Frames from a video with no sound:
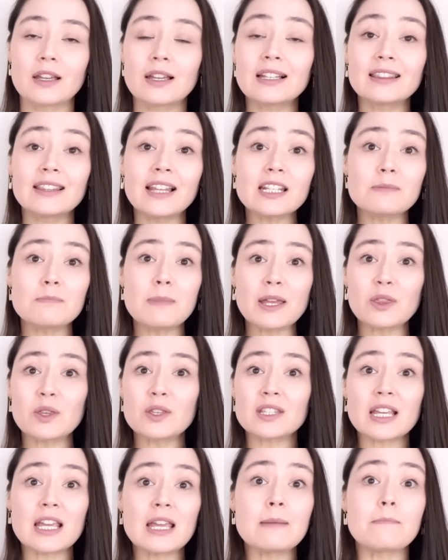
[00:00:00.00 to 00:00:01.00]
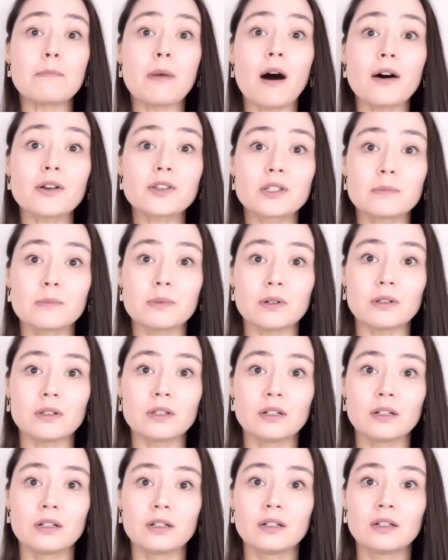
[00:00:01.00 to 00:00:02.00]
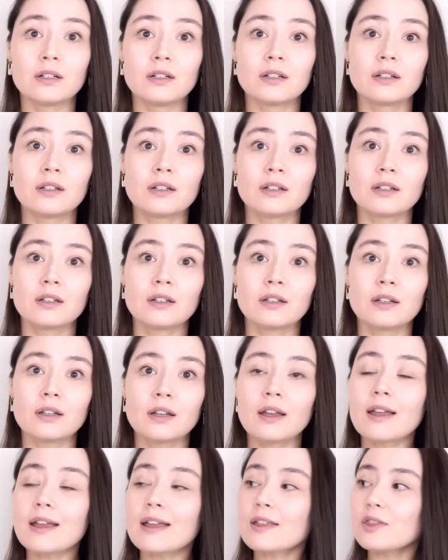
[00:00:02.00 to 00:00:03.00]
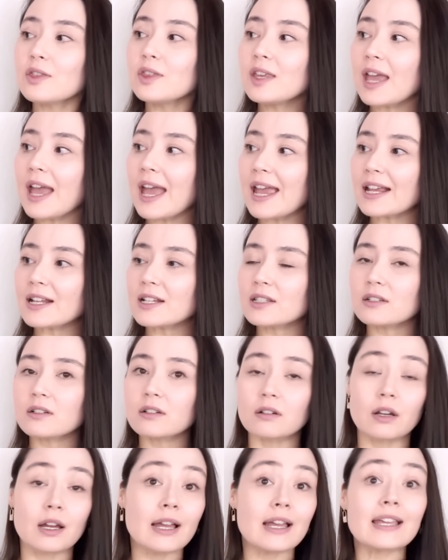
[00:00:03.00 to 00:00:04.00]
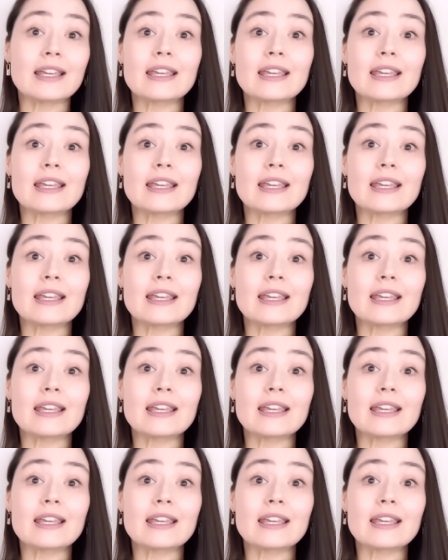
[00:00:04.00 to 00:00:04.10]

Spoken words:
Let's make this impossible. The answer